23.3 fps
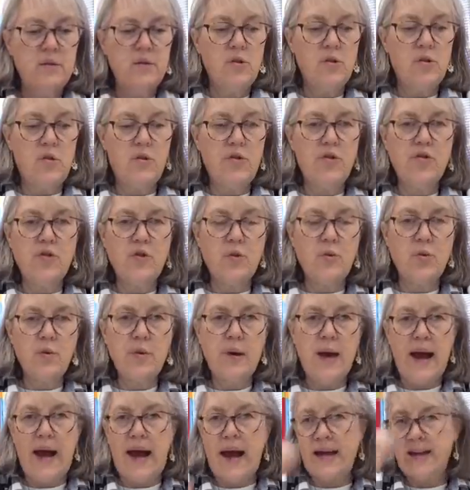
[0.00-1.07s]
Your
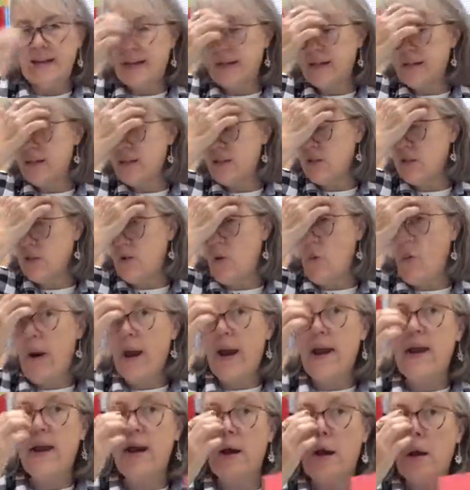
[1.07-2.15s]
thorax is
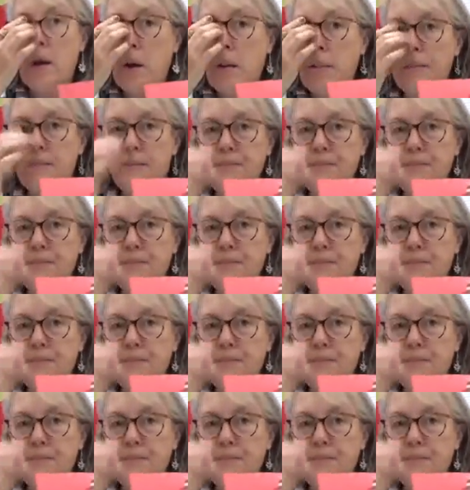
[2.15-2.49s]
square.